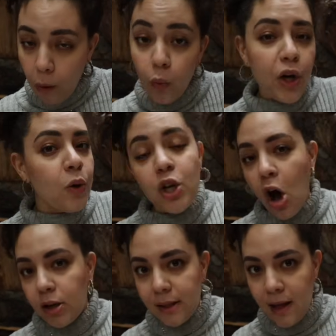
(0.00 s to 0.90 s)
We don't
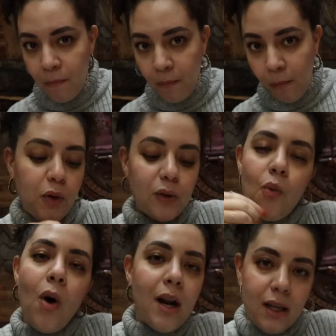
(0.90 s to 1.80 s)
talk to them. So
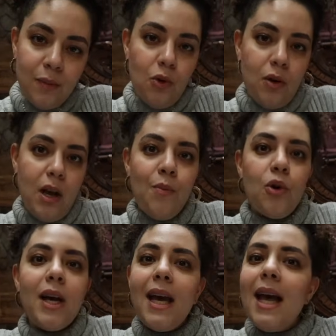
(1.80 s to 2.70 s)
what is molokhia?
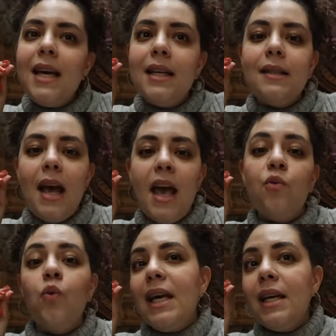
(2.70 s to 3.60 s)
Molokhia is a
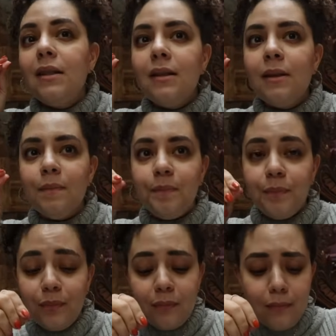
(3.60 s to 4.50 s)
weed.
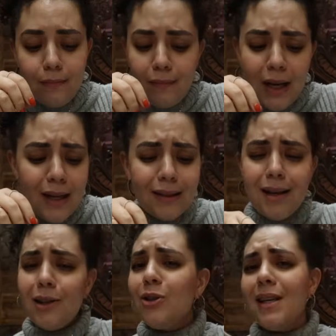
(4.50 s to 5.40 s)

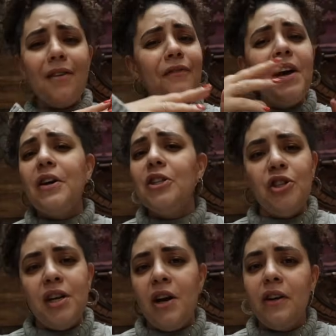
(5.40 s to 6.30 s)
It looks like a very
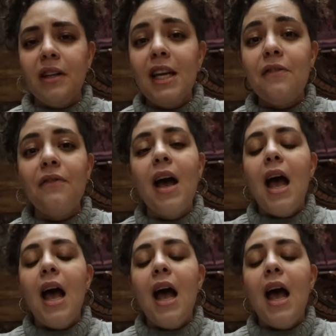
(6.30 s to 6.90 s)
generic leaf.